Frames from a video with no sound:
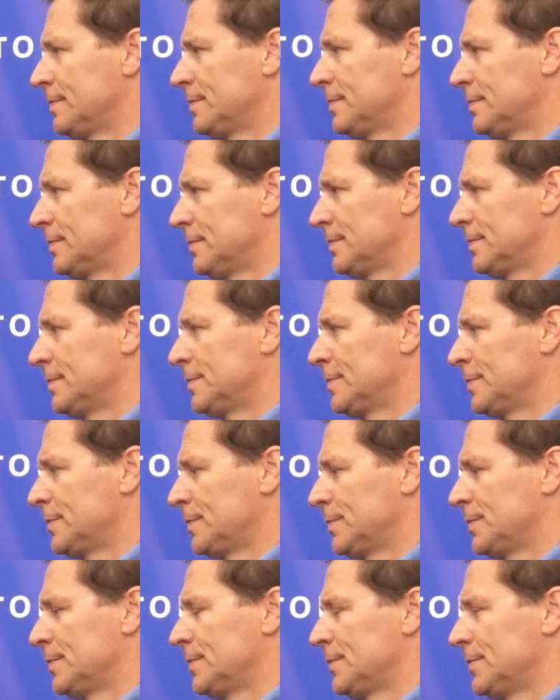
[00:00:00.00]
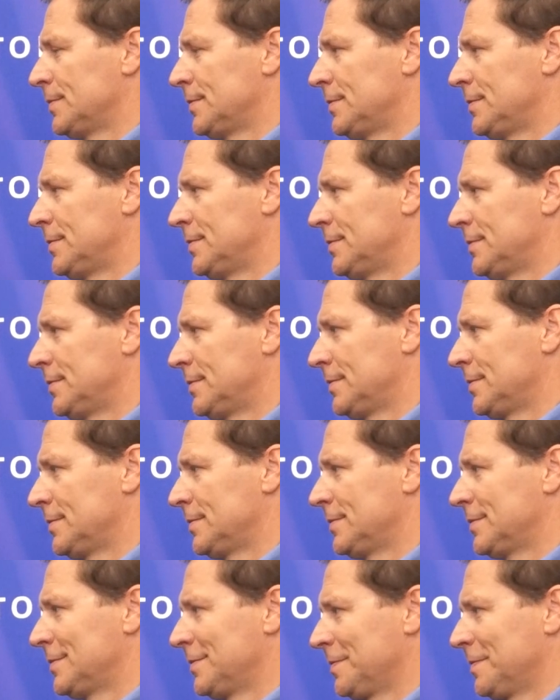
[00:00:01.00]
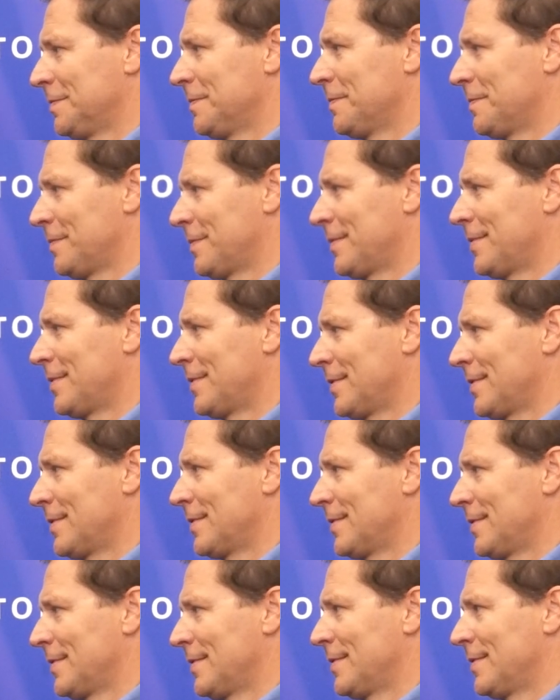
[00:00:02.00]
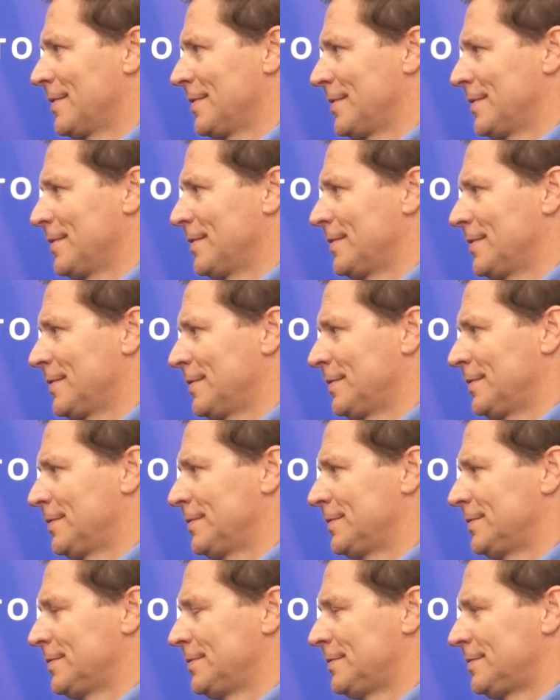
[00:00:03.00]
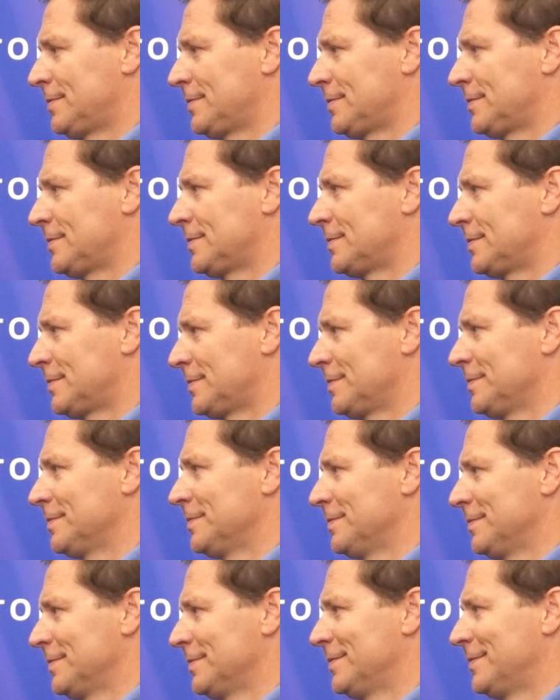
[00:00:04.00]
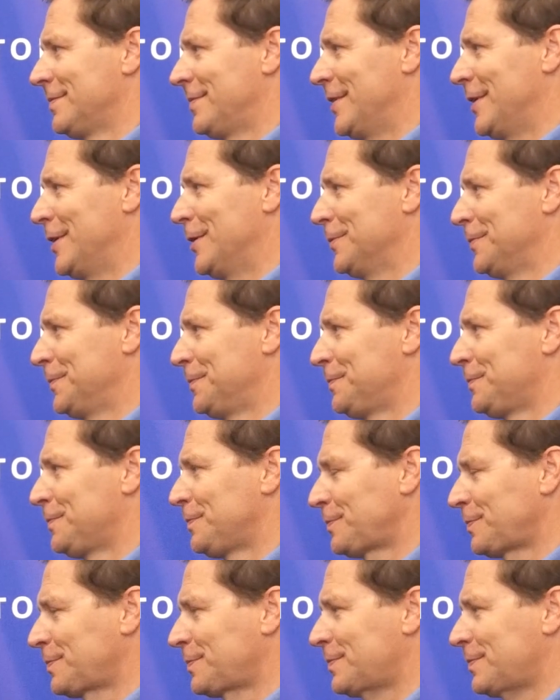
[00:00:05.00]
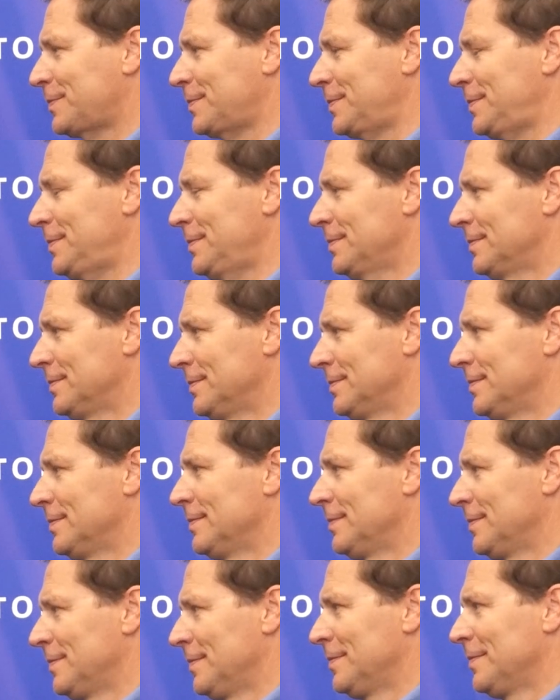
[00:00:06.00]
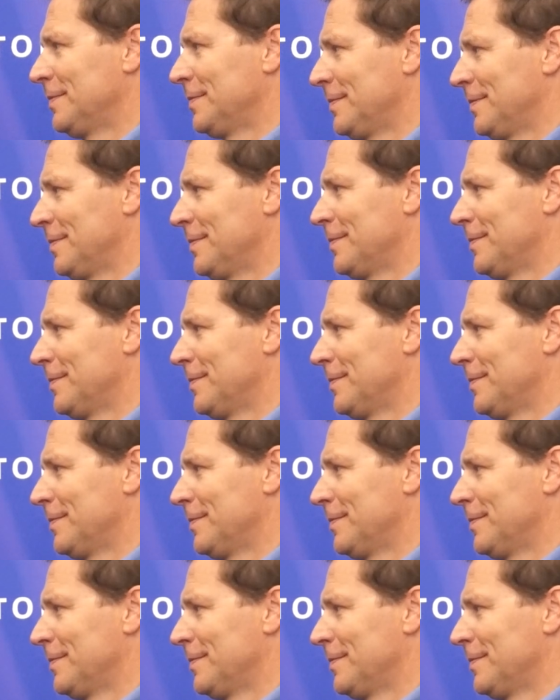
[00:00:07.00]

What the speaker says: This person isn't speaking.